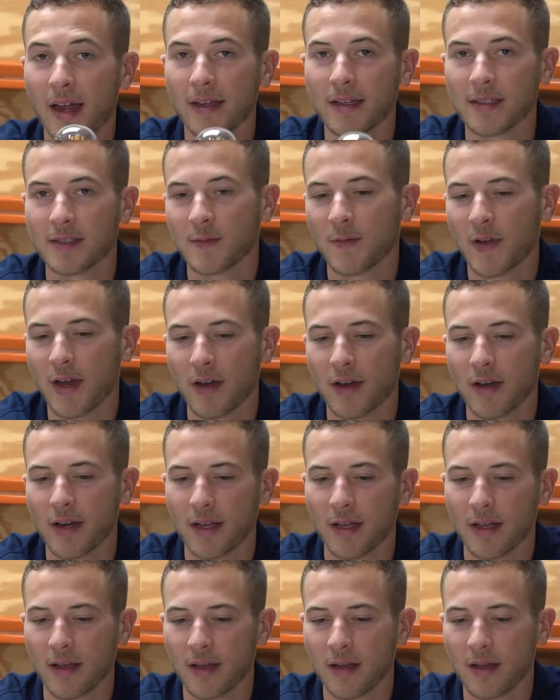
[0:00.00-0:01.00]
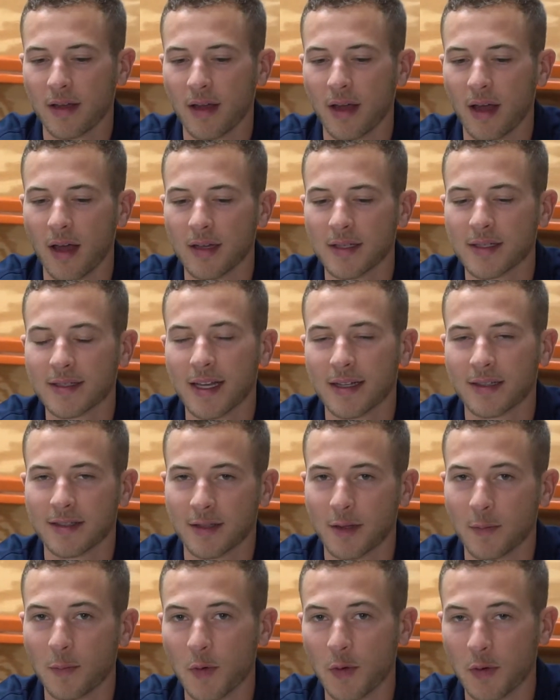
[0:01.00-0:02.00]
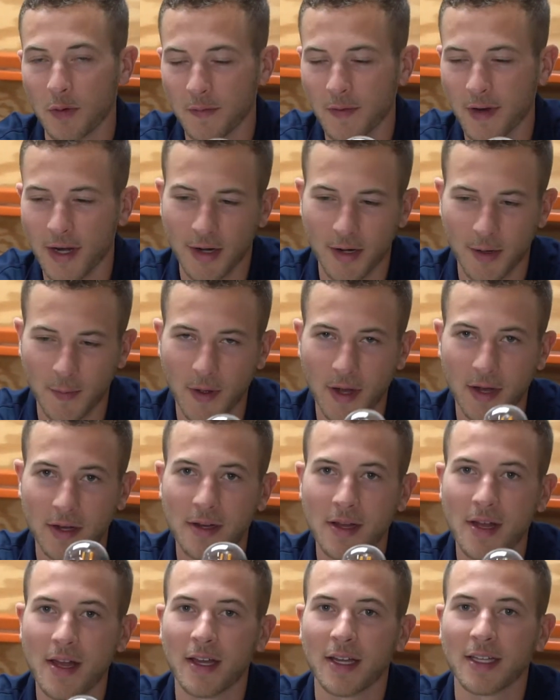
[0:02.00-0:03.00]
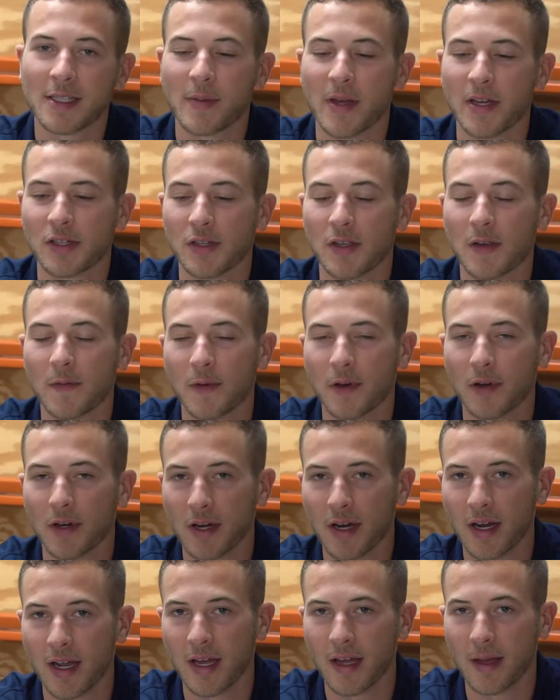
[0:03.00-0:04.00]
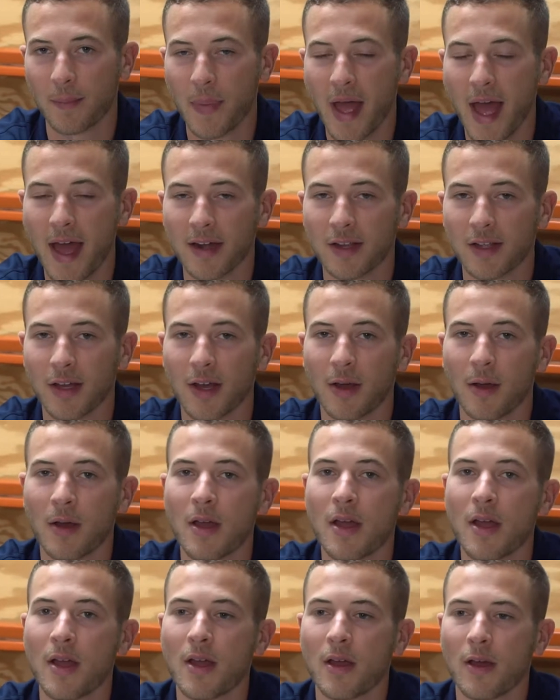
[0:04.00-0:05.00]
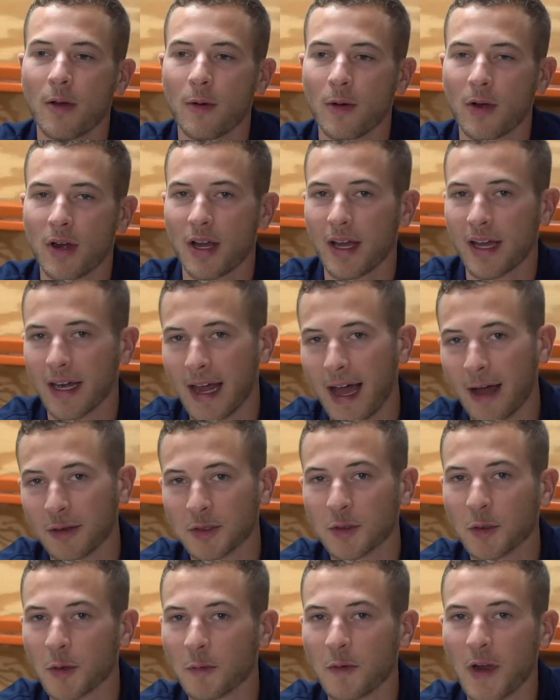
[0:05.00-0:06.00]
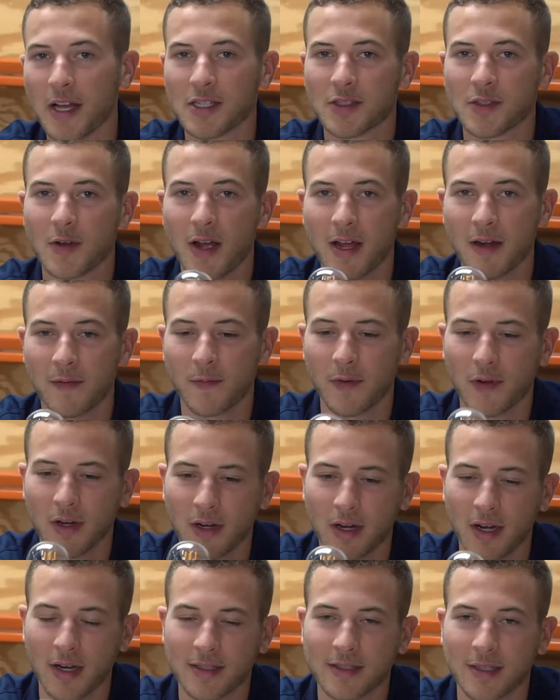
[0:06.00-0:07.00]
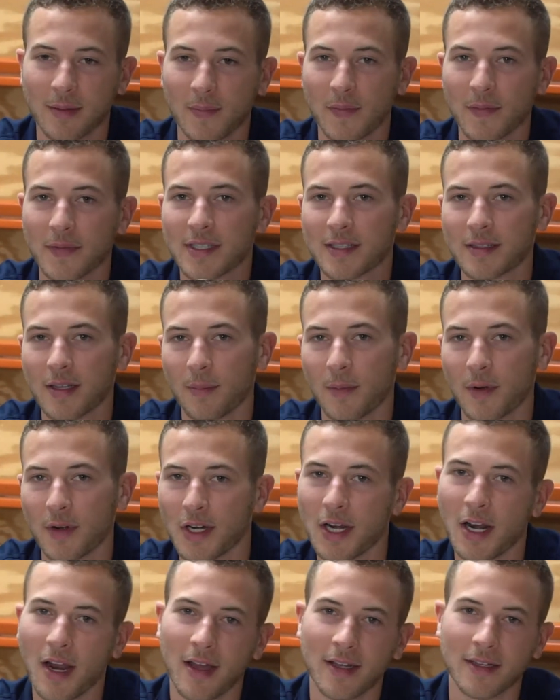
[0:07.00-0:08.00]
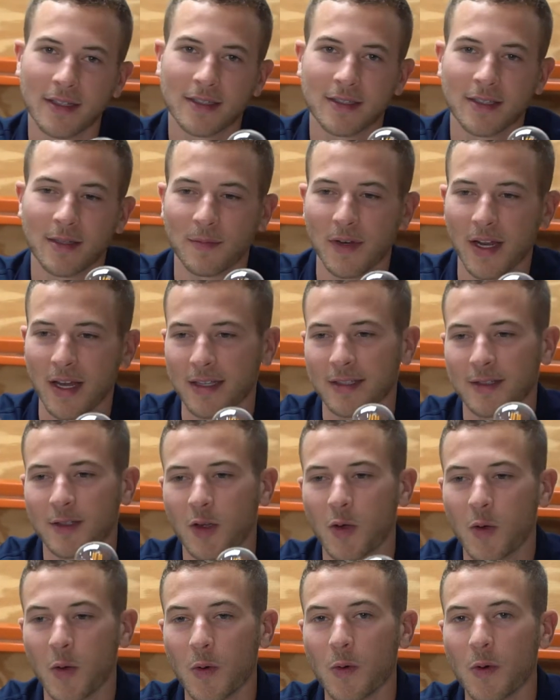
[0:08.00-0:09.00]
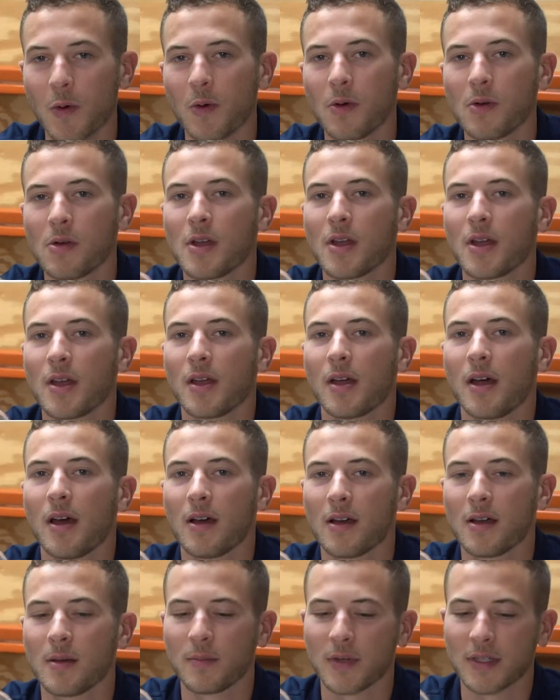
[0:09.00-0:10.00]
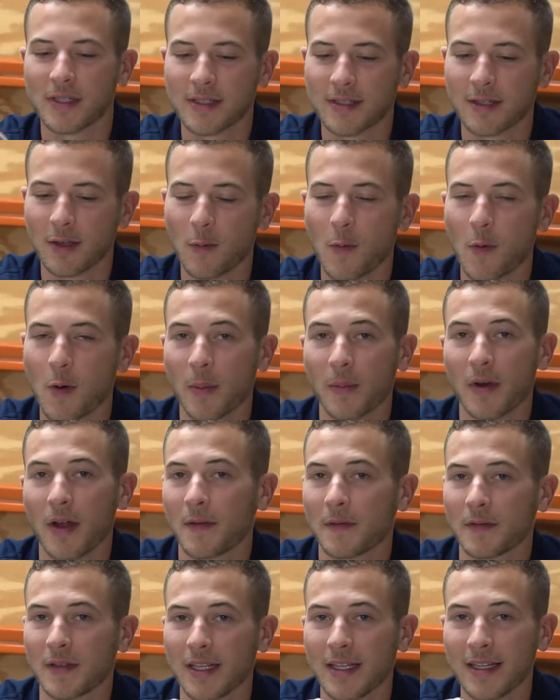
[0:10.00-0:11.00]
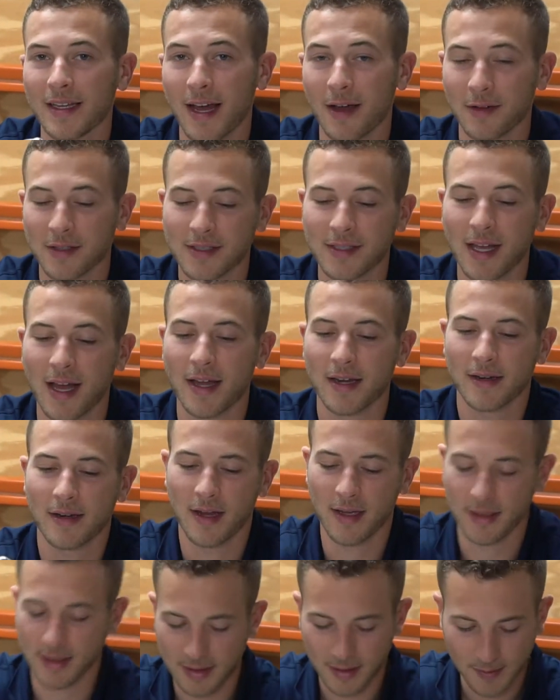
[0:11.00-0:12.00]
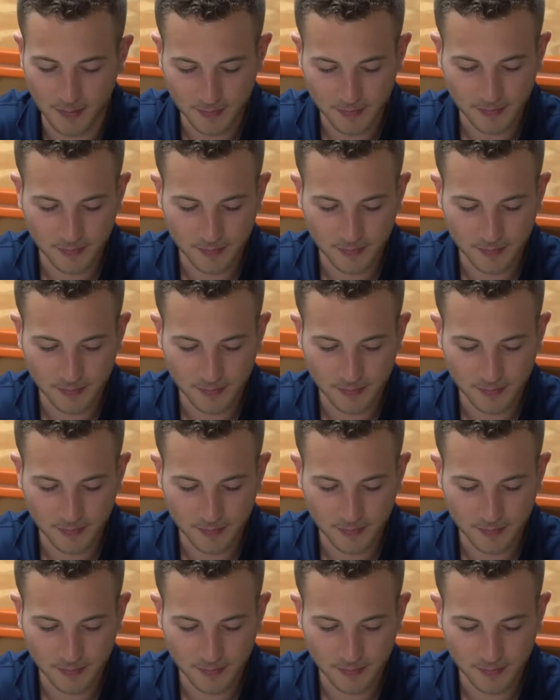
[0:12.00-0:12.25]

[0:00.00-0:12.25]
is very sets the mood very well, especially for a patio or an outdoor restaurant for some summer nights, some nice cool but still warm enough to eat outside nights.